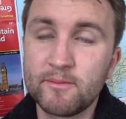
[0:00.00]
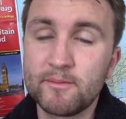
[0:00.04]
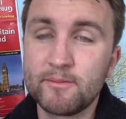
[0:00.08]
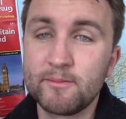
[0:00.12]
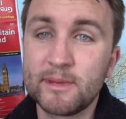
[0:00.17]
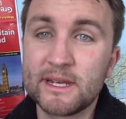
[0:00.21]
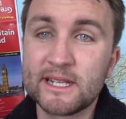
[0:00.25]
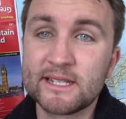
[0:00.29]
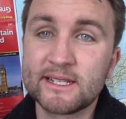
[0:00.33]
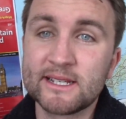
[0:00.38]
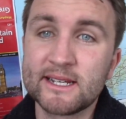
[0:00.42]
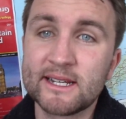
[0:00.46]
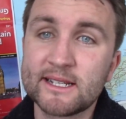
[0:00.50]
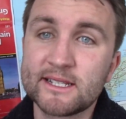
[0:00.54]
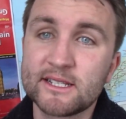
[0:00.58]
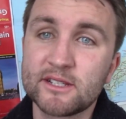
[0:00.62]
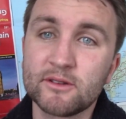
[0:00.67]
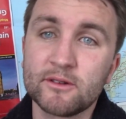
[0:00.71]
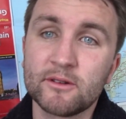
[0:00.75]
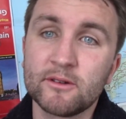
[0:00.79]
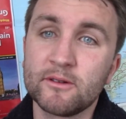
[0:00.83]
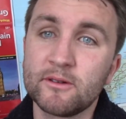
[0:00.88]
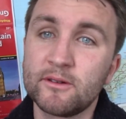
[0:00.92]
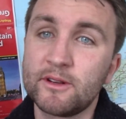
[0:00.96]
business
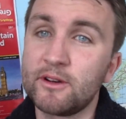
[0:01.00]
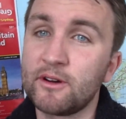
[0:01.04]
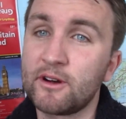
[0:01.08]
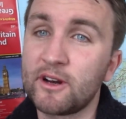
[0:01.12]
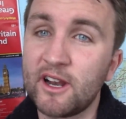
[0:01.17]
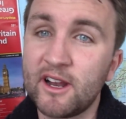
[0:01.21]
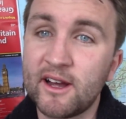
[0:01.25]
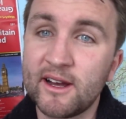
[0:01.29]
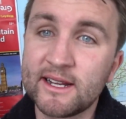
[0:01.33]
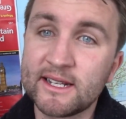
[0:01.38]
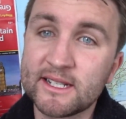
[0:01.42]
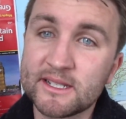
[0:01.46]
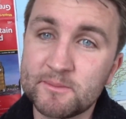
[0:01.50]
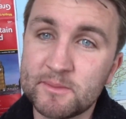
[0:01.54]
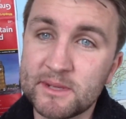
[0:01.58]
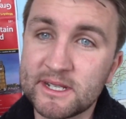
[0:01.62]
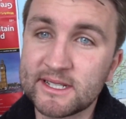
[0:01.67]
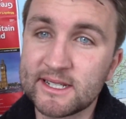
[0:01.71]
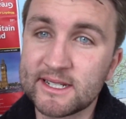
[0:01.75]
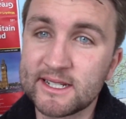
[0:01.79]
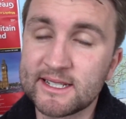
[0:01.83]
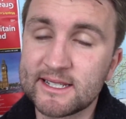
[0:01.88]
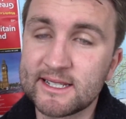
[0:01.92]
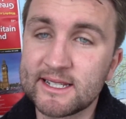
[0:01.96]
or your clients'
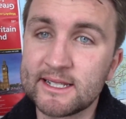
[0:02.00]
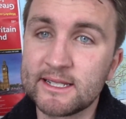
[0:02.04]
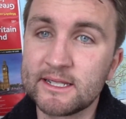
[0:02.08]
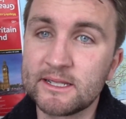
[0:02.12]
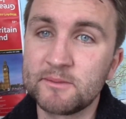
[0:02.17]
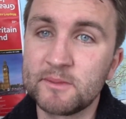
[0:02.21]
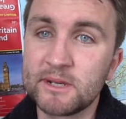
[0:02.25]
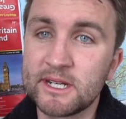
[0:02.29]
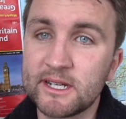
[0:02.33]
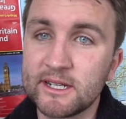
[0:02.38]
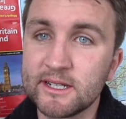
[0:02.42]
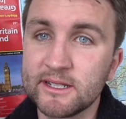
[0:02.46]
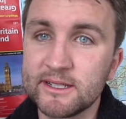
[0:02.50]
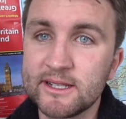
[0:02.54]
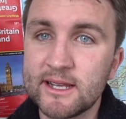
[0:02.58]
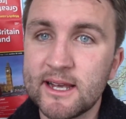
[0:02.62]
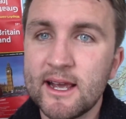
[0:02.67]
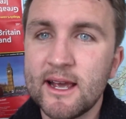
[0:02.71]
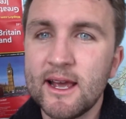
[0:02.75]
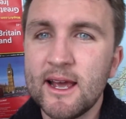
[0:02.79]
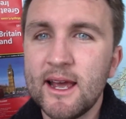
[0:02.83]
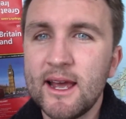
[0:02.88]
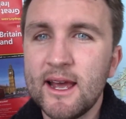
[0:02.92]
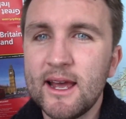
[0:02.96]
businesses, because
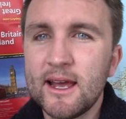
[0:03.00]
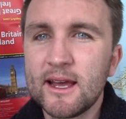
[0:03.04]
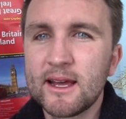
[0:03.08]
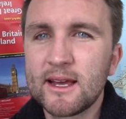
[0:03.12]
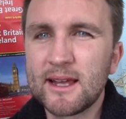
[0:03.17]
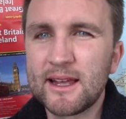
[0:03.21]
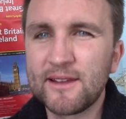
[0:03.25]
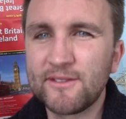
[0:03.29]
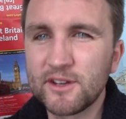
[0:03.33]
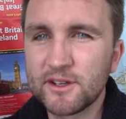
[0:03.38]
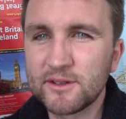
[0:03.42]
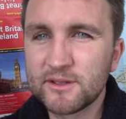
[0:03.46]
if you're